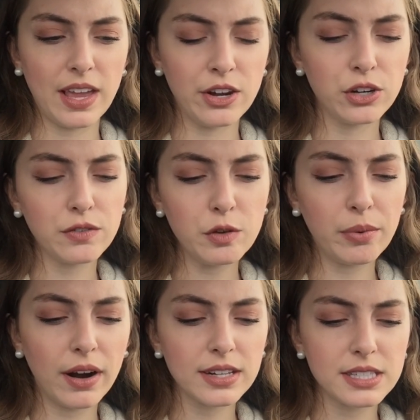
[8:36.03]
the interview
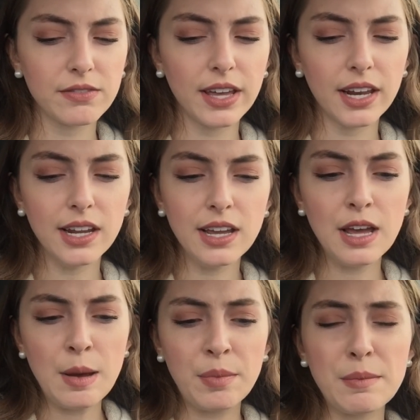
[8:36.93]
parts of it.
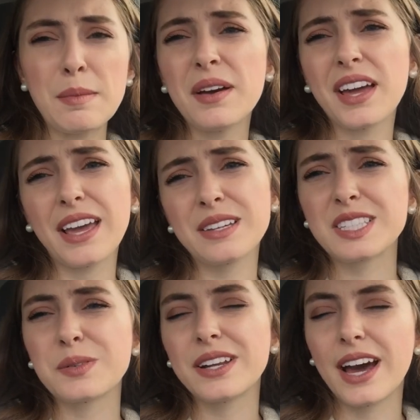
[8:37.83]
But maybe I'll get
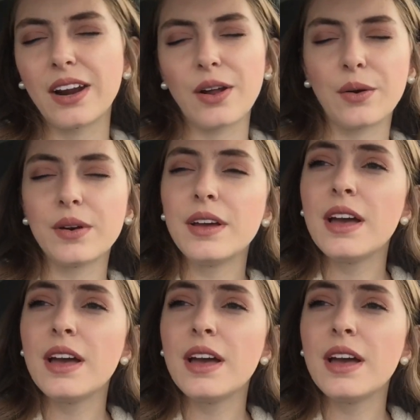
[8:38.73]
used to it. I don't know.